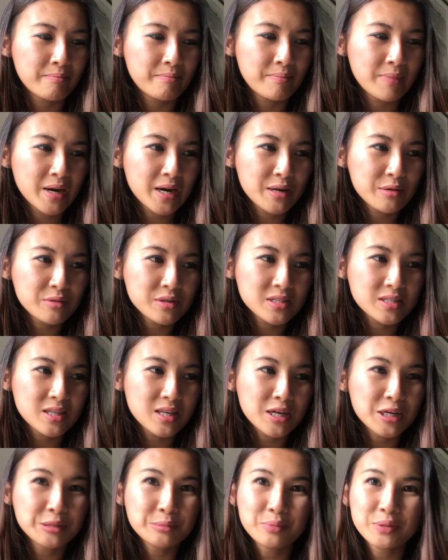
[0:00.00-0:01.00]
But it was the
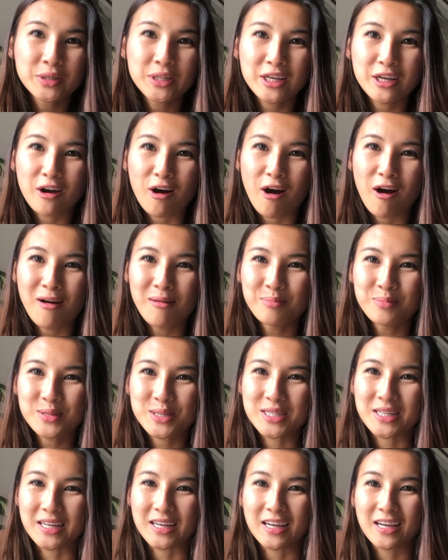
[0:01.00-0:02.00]
complete
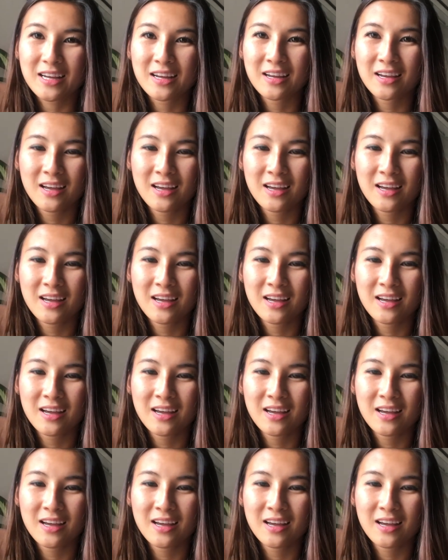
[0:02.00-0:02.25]
opposite.